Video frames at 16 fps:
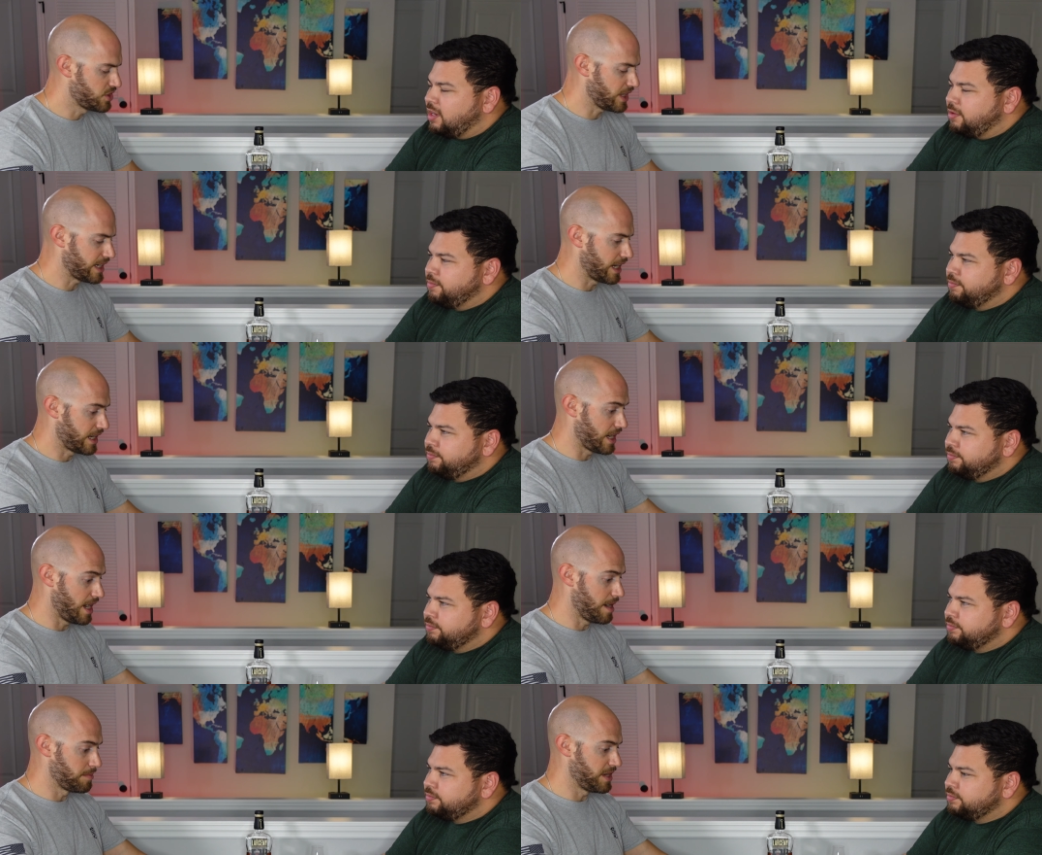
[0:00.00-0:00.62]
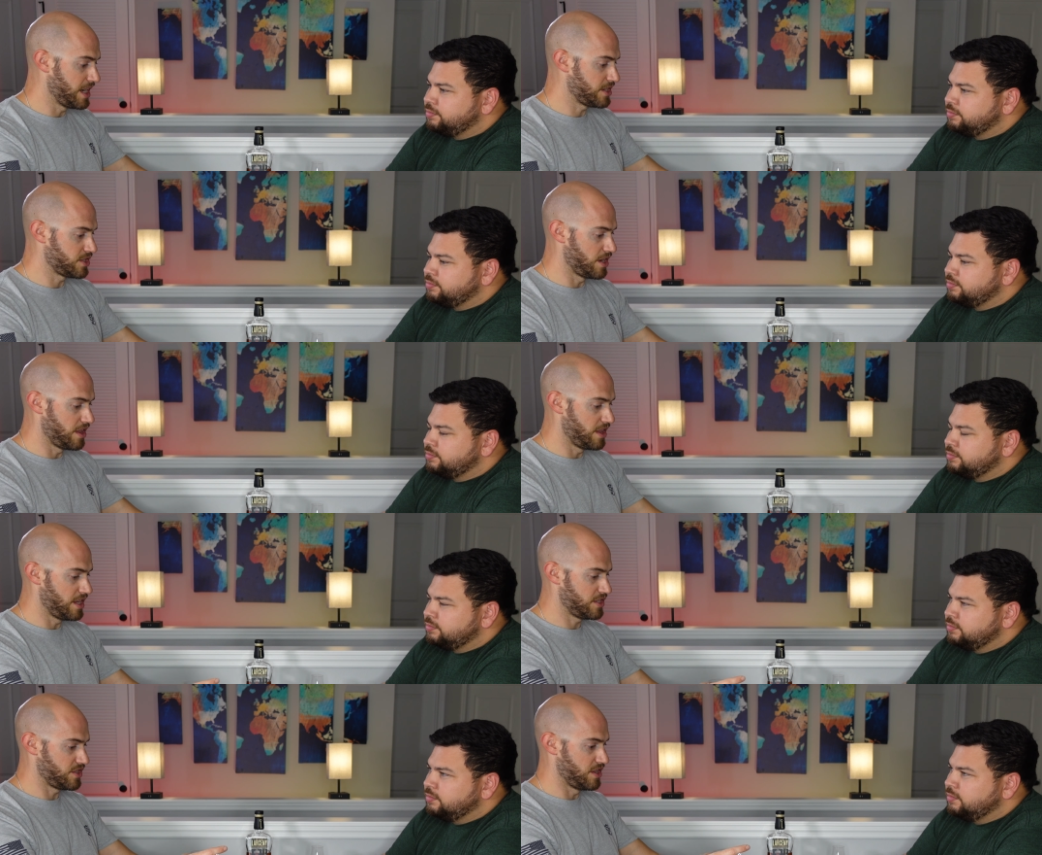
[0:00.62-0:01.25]
Speaker 1: that. Like a combination
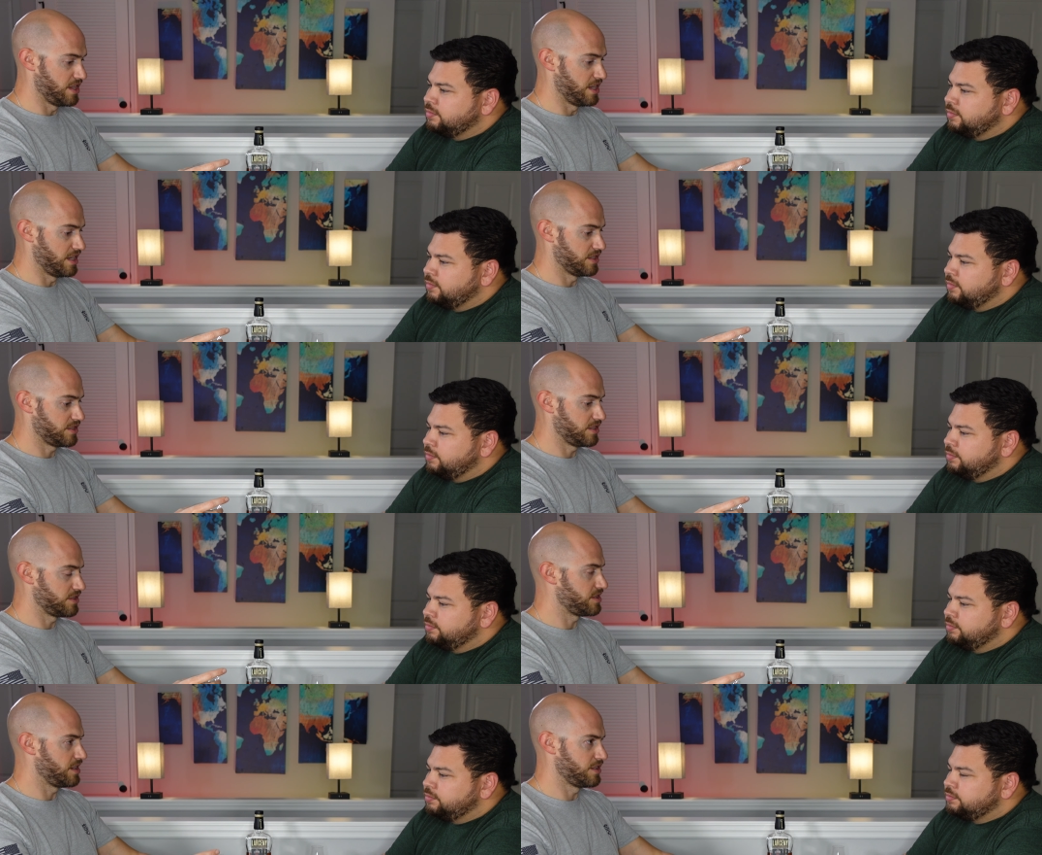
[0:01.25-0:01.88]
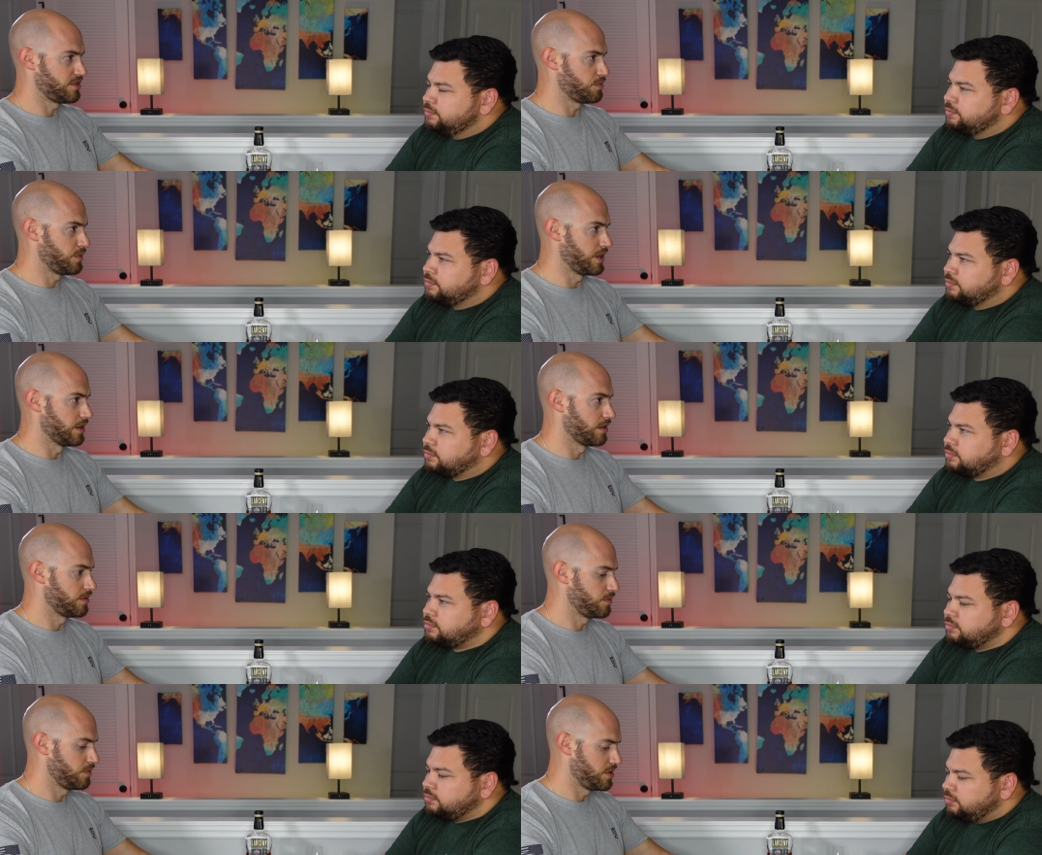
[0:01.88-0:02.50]
of this and this. It's it's
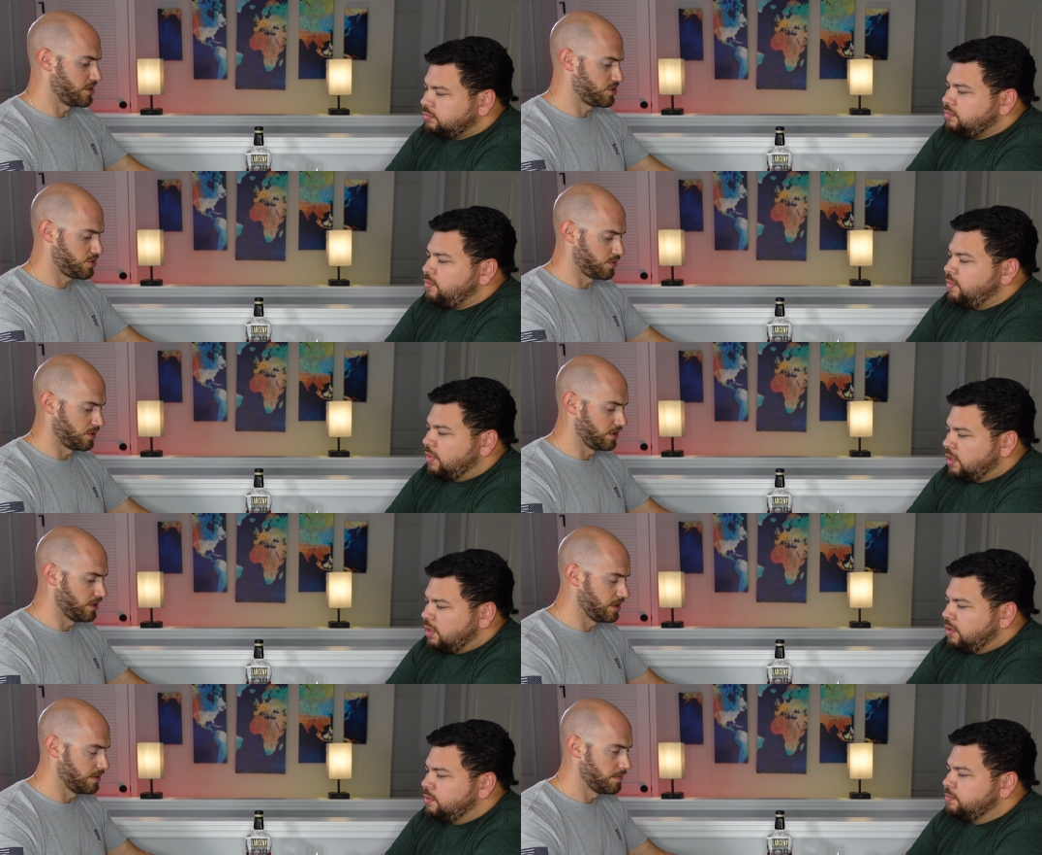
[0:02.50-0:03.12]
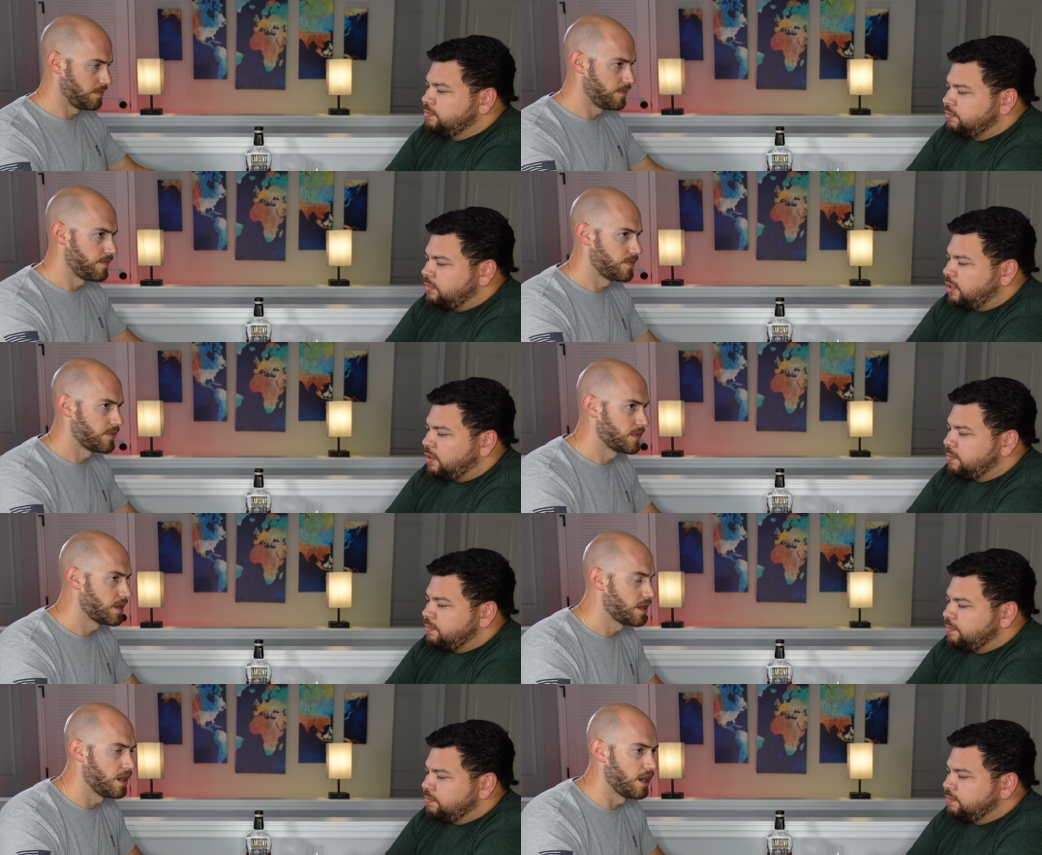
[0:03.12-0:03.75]
weird with a short lip.
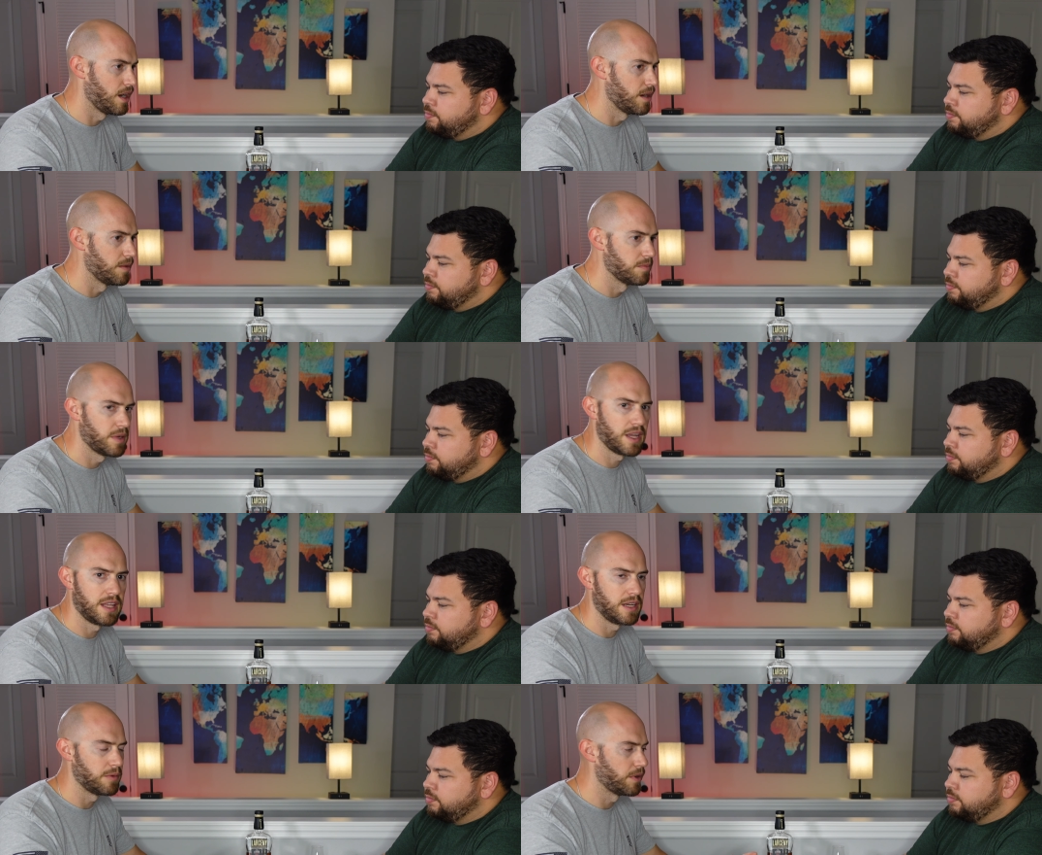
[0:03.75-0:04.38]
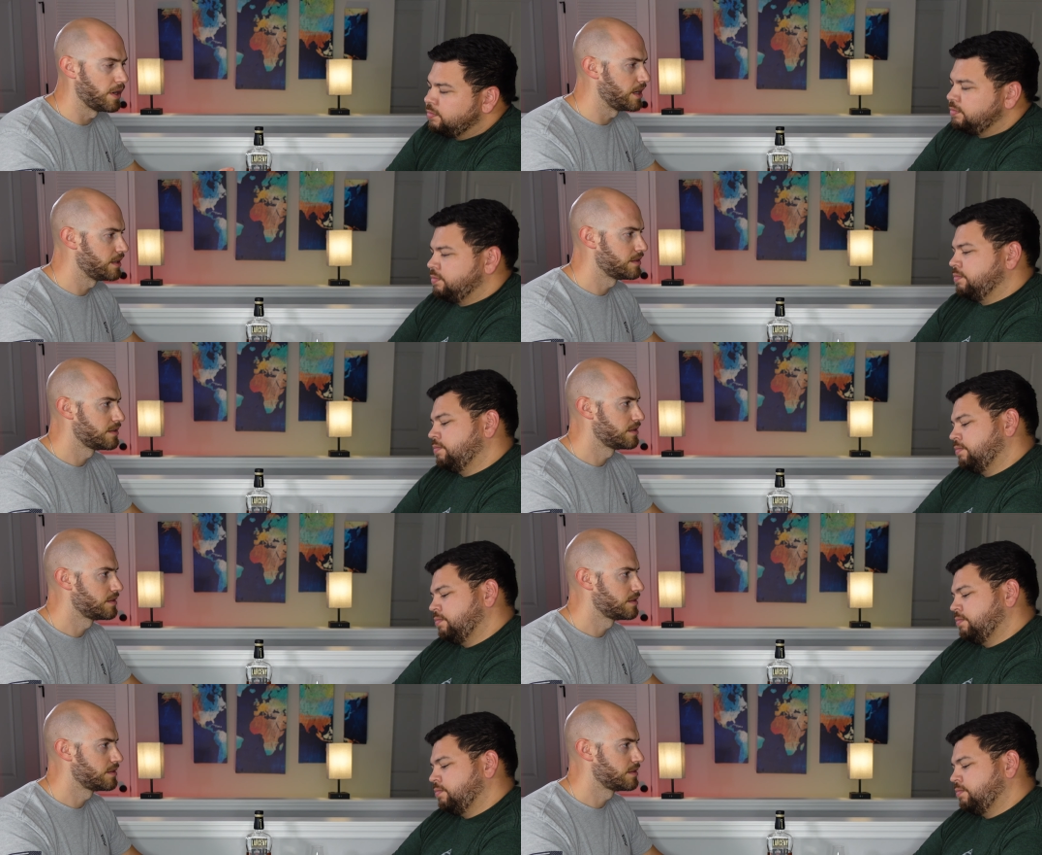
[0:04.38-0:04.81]
Yep. Um, but anyway.